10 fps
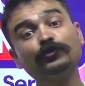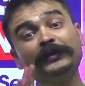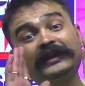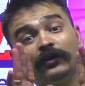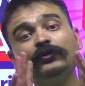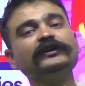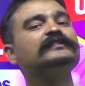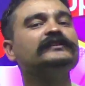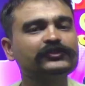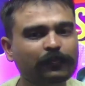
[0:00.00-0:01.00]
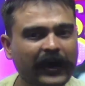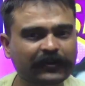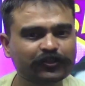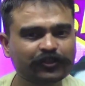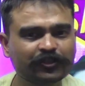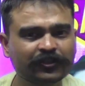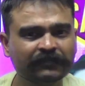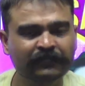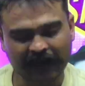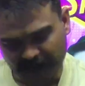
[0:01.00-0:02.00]
be covered in this batch.
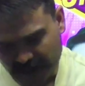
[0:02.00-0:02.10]
And I